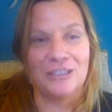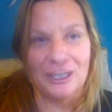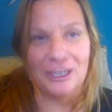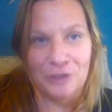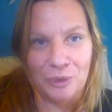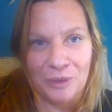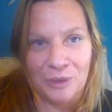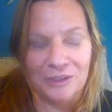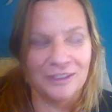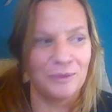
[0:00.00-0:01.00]
really change the
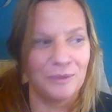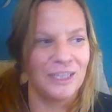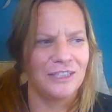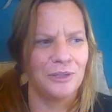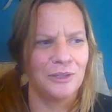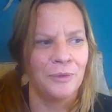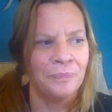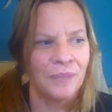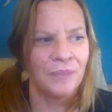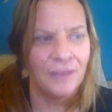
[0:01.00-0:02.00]
world and wanting
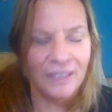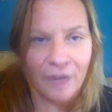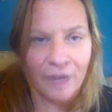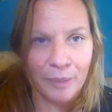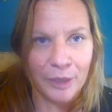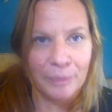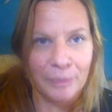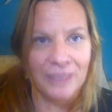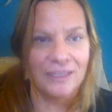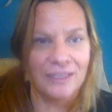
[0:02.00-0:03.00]
to live our
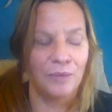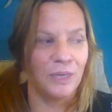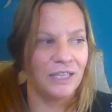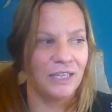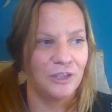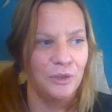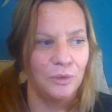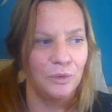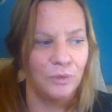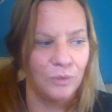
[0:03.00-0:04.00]
purpose and wanting
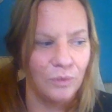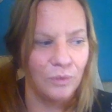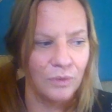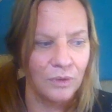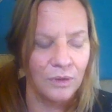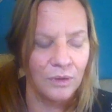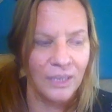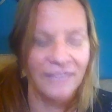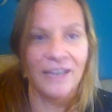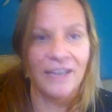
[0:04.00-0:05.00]
to
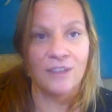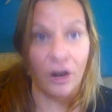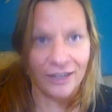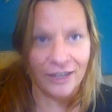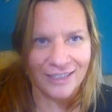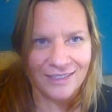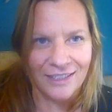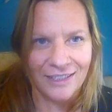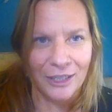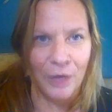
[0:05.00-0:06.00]
live as
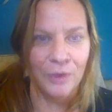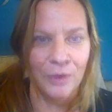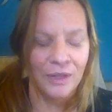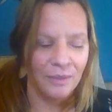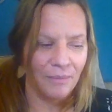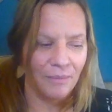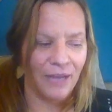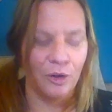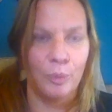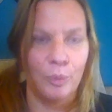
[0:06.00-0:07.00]
artists, you know.
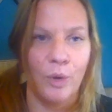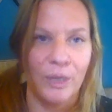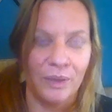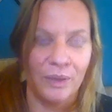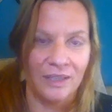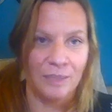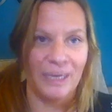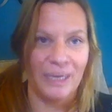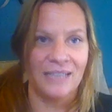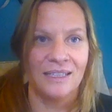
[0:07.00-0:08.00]
My whole point with the
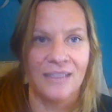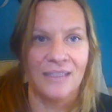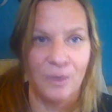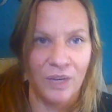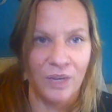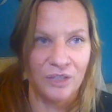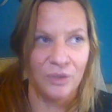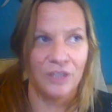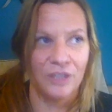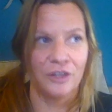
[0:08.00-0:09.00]
space is I want
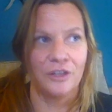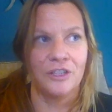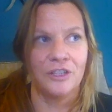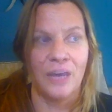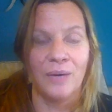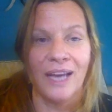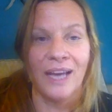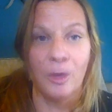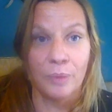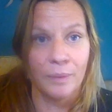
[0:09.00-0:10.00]
to encourage, I want
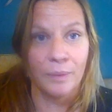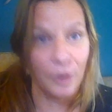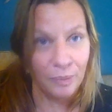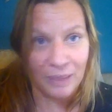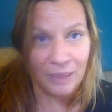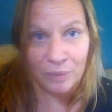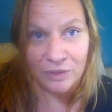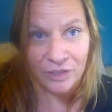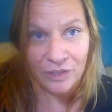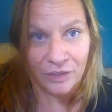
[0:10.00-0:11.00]
to help promote
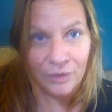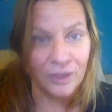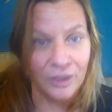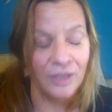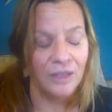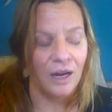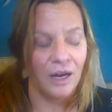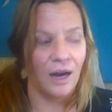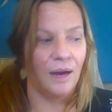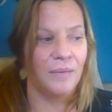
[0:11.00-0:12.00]
people too,
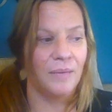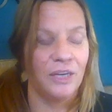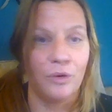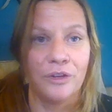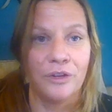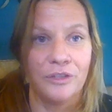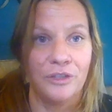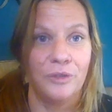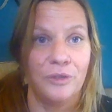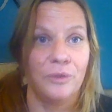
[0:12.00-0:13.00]
um, in order
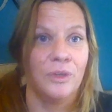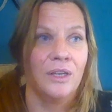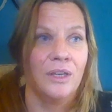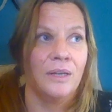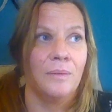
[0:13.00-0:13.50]
to